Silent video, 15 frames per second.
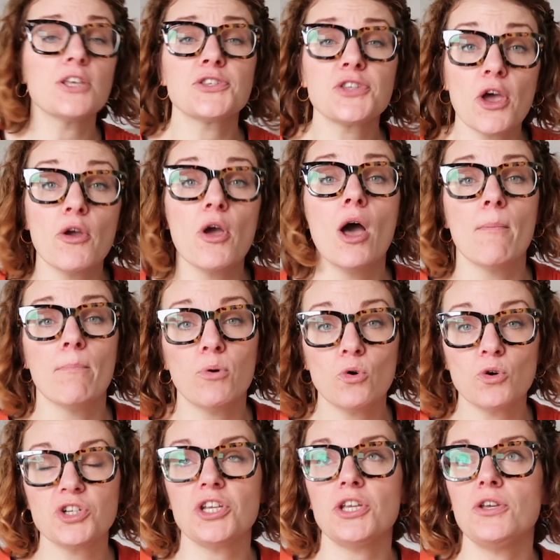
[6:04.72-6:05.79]
So
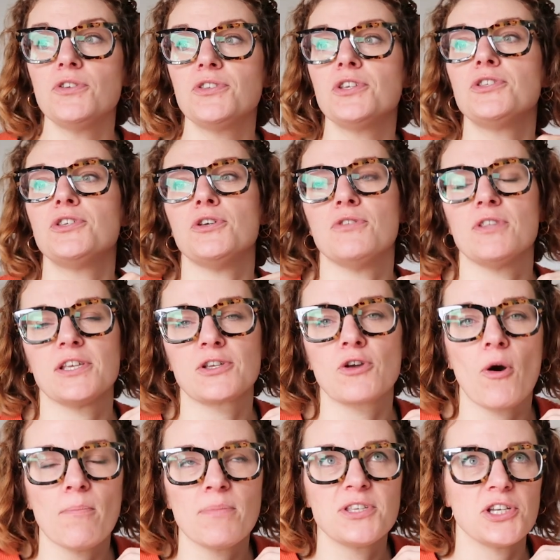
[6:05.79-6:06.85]
Portia used to do this
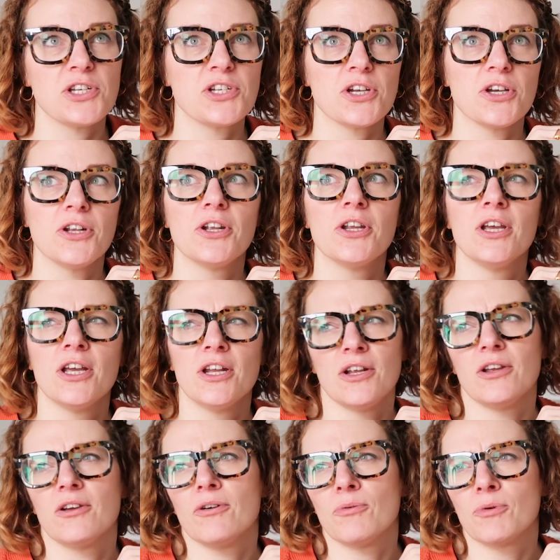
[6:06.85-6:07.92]
competition,
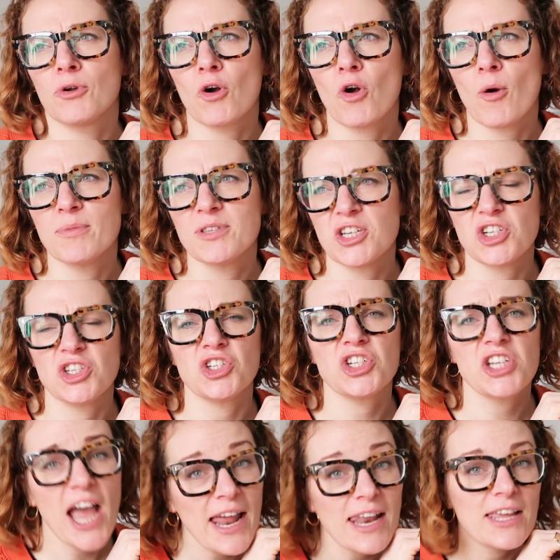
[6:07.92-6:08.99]
well not a competition,
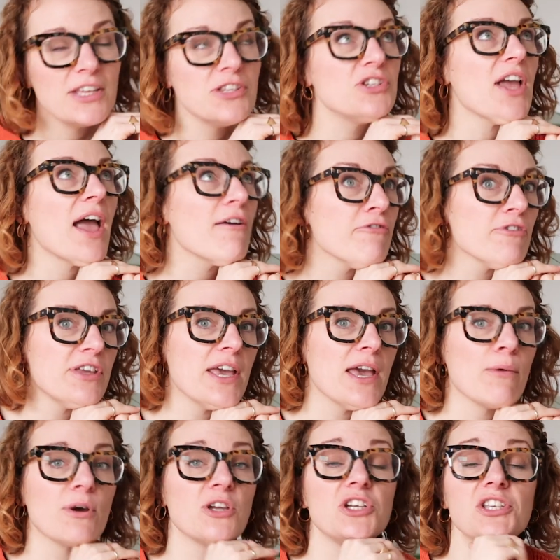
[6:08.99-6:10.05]
challenge every
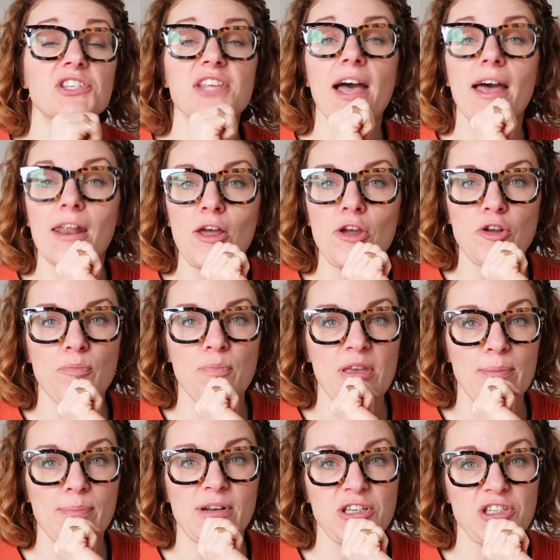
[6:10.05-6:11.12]
year where she set a load of
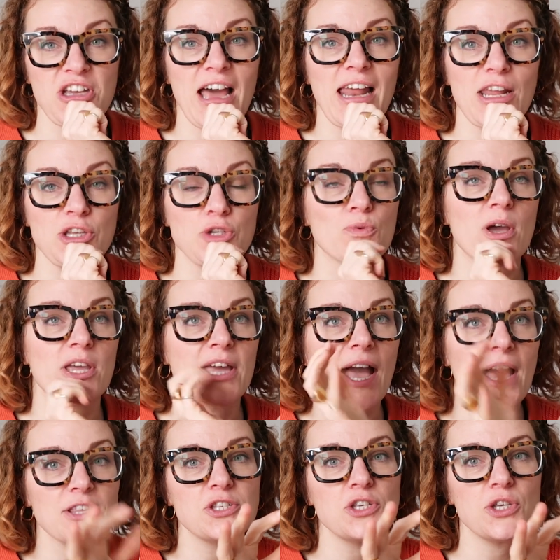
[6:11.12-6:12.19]
people a challenge where you
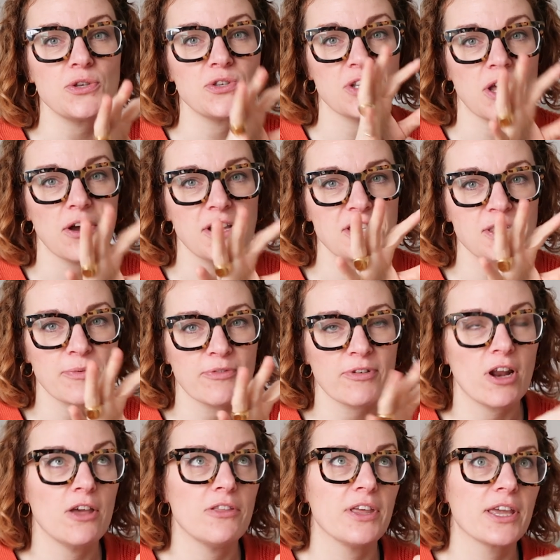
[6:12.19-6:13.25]
had to use an item of
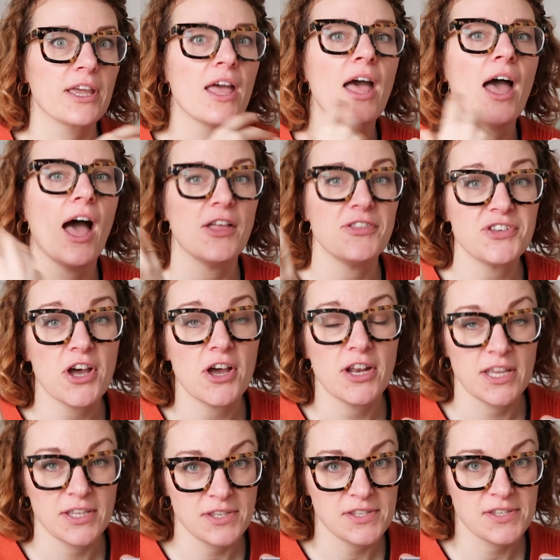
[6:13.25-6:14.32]
clothing and turn
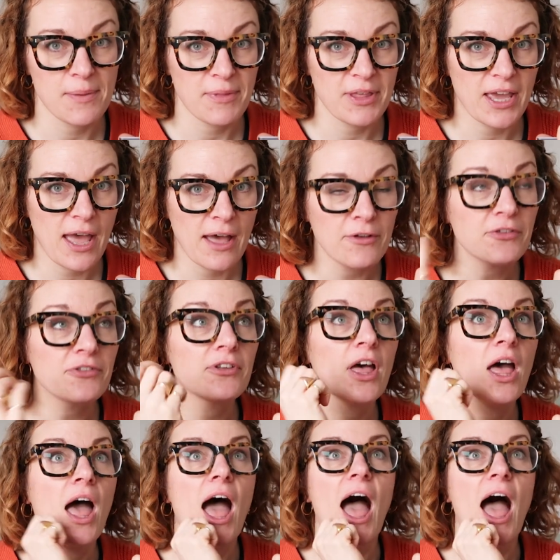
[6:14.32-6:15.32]
it into something else.